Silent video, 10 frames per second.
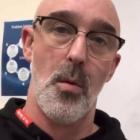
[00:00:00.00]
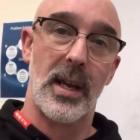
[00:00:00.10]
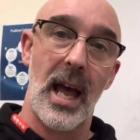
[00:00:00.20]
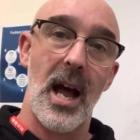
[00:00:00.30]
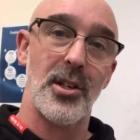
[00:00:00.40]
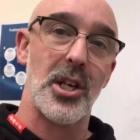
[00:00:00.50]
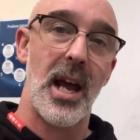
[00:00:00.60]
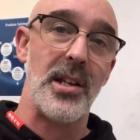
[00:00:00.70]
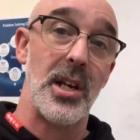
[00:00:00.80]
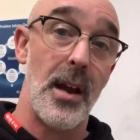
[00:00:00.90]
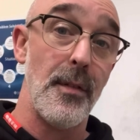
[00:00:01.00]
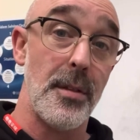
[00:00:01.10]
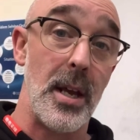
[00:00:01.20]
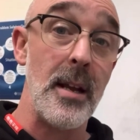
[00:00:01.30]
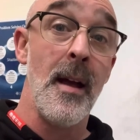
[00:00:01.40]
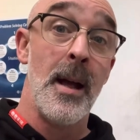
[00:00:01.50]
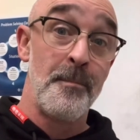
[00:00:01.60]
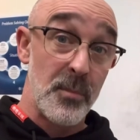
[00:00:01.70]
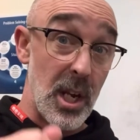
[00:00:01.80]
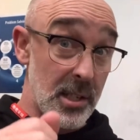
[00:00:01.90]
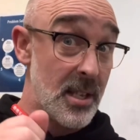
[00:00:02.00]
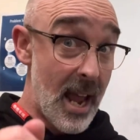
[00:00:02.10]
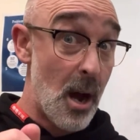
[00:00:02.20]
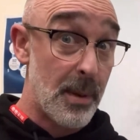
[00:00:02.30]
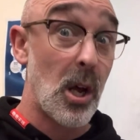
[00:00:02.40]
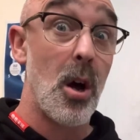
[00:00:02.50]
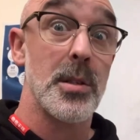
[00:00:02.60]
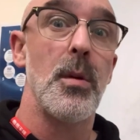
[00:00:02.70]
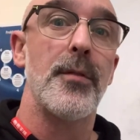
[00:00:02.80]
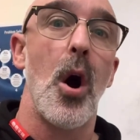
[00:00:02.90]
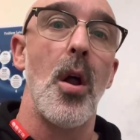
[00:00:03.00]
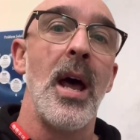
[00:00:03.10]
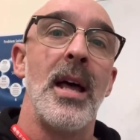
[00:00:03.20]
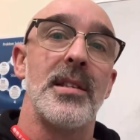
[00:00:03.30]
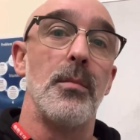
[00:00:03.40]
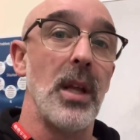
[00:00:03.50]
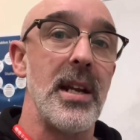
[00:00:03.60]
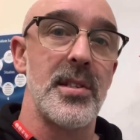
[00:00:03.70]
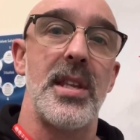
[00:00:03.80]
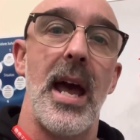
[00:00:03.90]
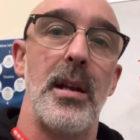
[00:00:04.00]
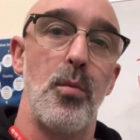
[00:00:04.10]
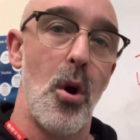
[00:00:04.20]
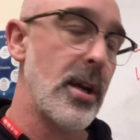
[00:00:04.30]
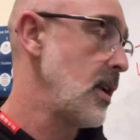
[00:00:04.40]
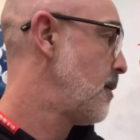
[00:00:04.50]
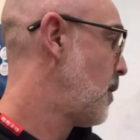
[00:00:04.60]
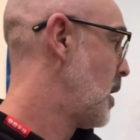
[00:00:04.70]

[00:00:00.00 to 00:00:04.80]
We can't change everything just now because we've got some Leader Standard Work in front